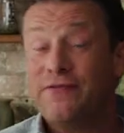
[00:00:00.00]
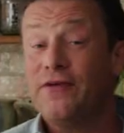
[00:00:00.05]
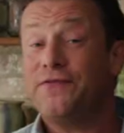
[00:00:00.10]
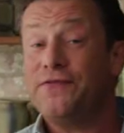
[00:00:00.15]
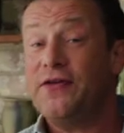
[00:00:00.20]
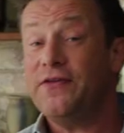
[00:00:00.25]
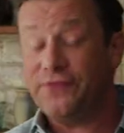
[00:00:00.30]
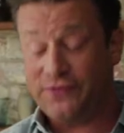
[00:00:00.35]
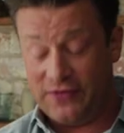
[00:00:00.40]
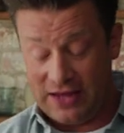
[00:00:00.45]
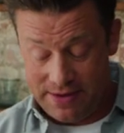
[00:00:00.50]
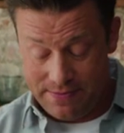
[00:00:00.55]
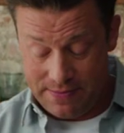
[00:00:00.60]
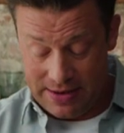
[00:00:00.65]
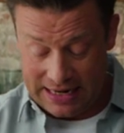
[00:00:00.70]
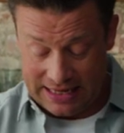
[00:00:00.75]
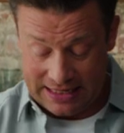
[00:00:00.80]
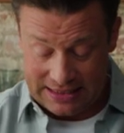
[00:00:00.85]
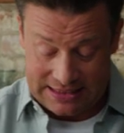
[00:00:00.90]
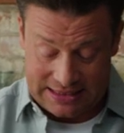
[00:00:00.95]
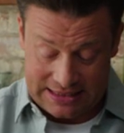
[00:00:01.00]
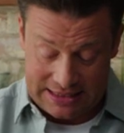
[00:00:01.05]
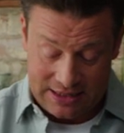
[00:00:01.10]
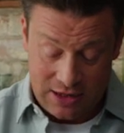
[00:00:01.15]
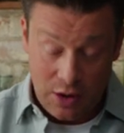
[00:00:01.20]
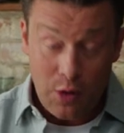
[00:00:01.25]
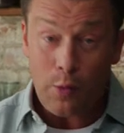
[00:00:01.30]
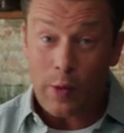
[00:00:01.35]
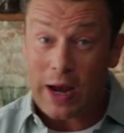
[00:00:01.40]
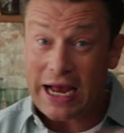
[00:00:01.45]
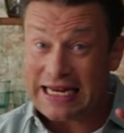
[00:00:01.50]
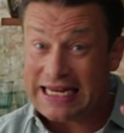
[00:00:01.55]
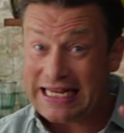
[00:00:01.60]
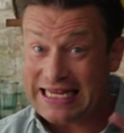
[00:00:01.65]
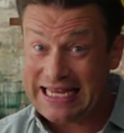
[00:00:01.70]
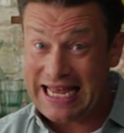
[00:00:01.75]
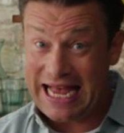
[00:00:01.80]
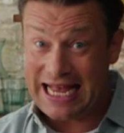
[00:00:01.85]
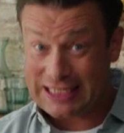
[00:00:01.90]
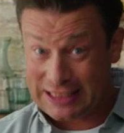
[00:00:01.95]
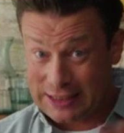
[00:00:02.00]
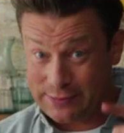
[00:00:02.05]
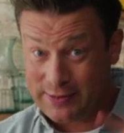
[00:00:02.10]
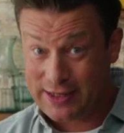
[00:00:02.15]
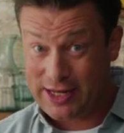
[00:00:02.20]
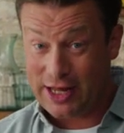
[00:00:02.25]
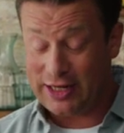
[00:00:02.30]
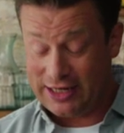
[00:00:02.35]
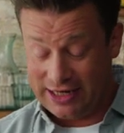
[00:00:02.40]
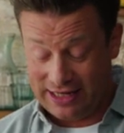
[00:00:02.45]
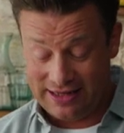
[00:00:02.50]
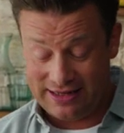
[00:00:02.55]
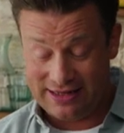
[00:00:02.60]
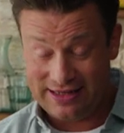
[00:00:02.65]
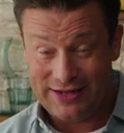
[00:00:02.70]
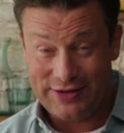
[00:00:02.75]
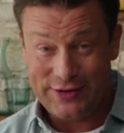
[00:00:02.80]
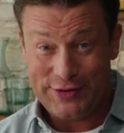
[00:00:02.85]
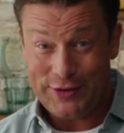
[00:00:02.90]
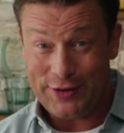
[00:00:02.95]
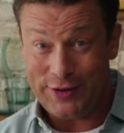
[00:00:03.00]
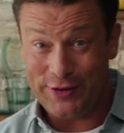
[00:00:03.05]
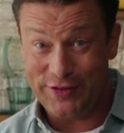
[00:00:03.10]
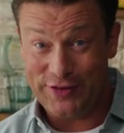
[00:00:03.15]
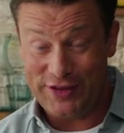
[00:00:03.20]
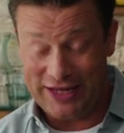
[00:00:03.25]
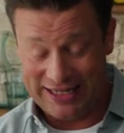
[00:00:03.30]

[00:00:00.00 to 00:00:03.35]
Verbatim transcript: for 15 minutes, we're gonna get some color on